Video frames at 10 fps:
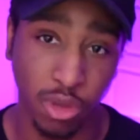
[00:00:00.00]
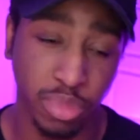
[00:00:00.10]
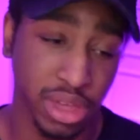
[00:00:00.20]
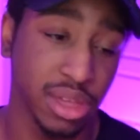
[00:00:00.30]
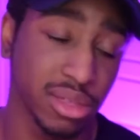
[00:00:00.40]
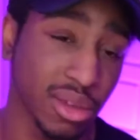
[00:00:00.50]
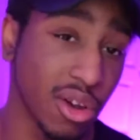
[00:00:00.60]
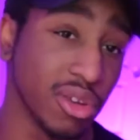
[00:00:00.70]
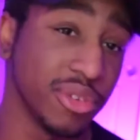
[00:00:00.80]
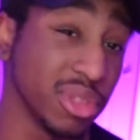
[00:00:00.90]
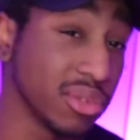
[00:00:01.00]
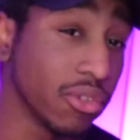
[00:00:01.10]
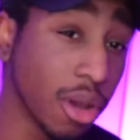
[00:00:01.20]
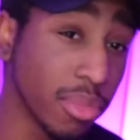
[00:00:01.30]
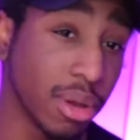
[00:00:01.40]
piece onto the
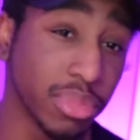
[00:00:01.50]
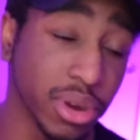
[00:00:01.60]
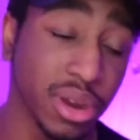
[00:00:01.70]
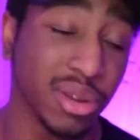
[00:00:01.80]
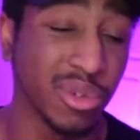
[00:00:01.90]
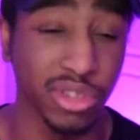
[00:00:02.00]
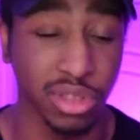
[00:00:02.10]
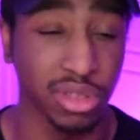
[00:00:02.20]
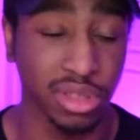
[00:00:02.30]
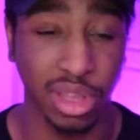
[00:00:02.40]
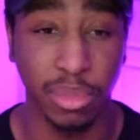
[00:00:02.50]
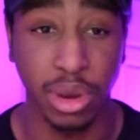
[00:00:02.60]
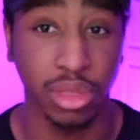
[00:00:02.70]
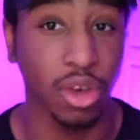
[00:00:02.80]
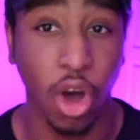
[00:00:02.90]
front bumper, which is, I mean,
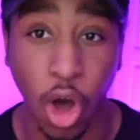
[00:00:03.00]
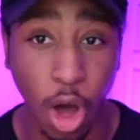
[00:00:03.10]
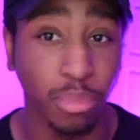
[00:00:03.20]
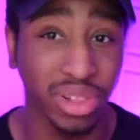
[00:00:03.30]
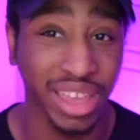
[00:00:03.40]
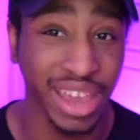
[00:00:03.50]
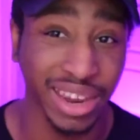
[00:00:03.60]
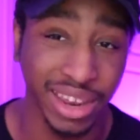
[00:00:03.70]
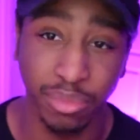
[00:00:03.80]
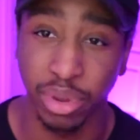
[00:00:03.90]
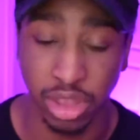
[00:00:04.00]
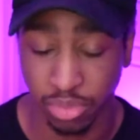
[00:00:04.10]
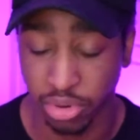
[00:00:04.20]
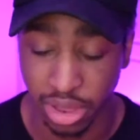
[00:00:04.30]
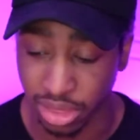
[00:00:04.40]
it's complicated, but it's
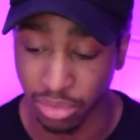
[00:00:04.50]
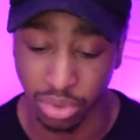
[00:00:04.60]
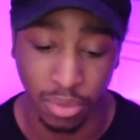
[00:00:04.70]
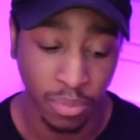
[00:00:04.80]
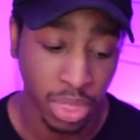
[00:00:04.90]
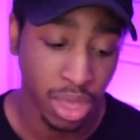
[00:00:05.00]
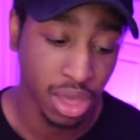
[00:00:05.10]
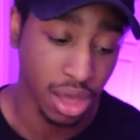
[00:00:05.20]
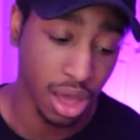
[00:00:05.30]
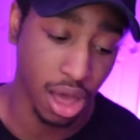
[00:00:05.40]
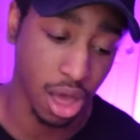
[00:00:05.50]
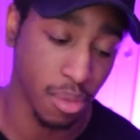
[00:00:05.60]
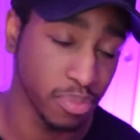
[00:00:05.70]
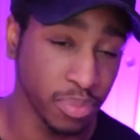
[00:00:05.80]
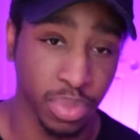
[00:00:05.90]
pretty simple.
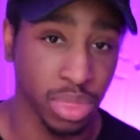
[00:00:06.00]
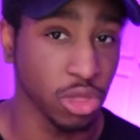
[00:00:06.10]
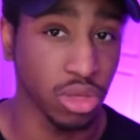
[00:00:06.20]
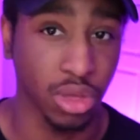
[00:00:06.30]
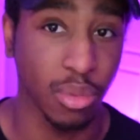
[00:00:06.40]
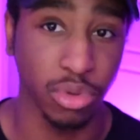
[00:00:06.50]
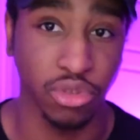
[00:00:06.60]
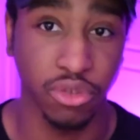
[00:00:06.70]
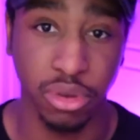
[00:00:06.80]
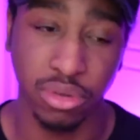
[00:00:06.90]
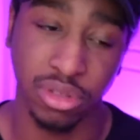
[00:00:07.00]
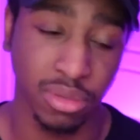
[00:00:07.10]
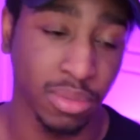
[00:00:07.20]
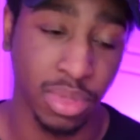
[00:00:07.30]
Just a couple of screws.